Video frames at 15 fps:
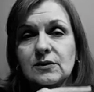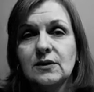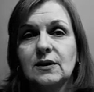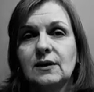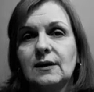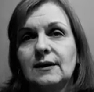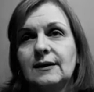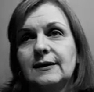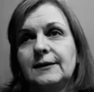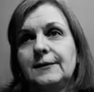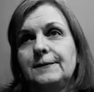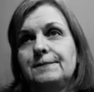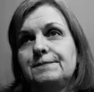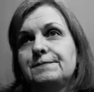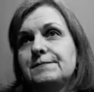
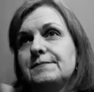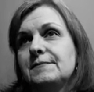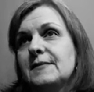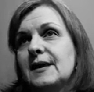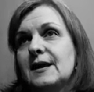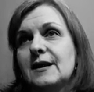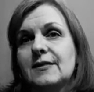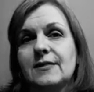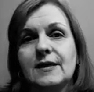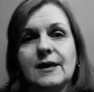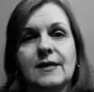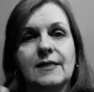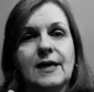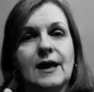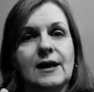Anything that is
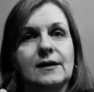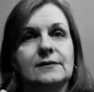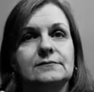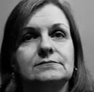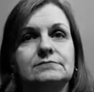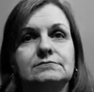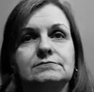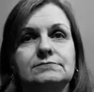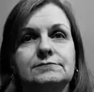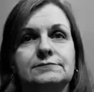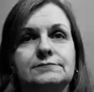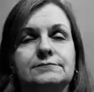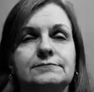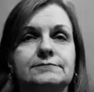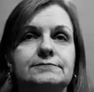going to move
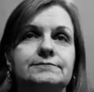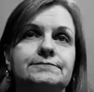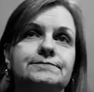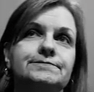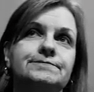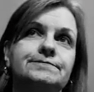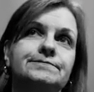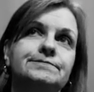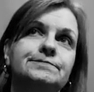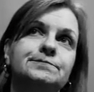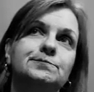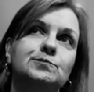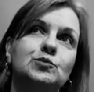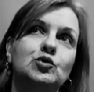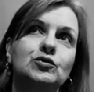typically
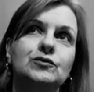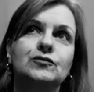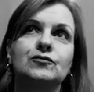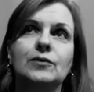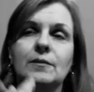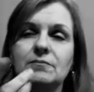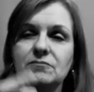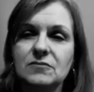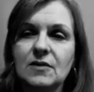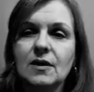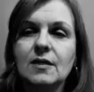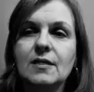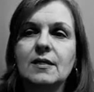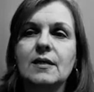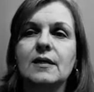from
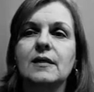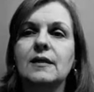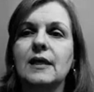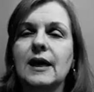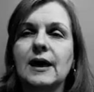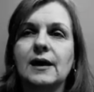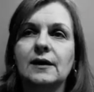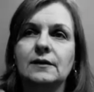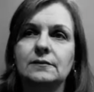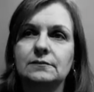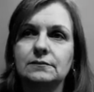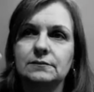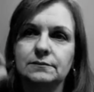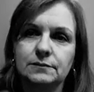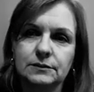the terrestrial
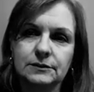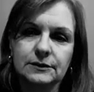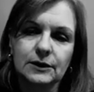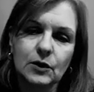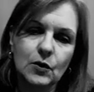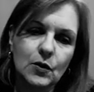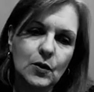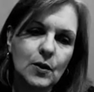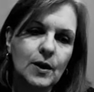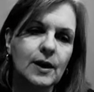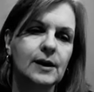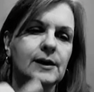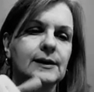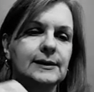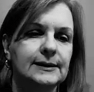or land
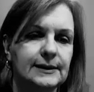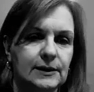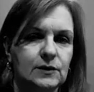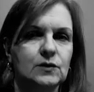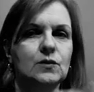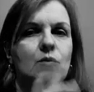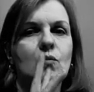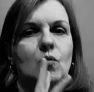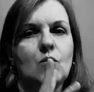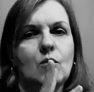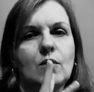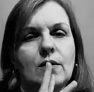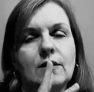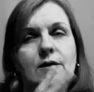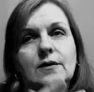to the water.
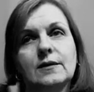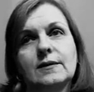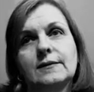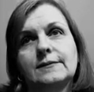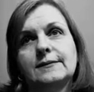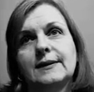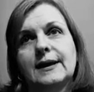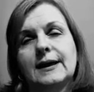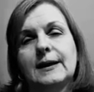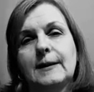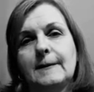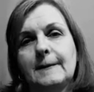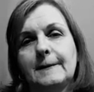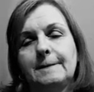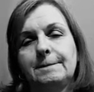So this
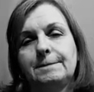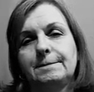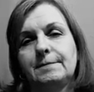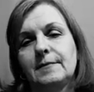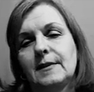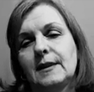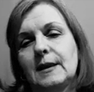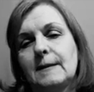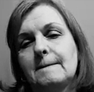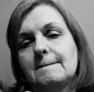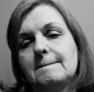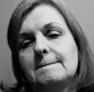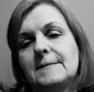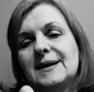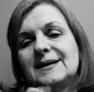might be things like
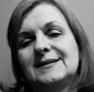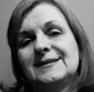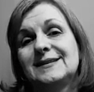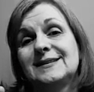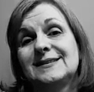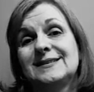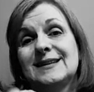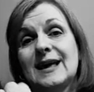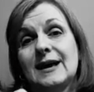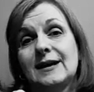pesticides.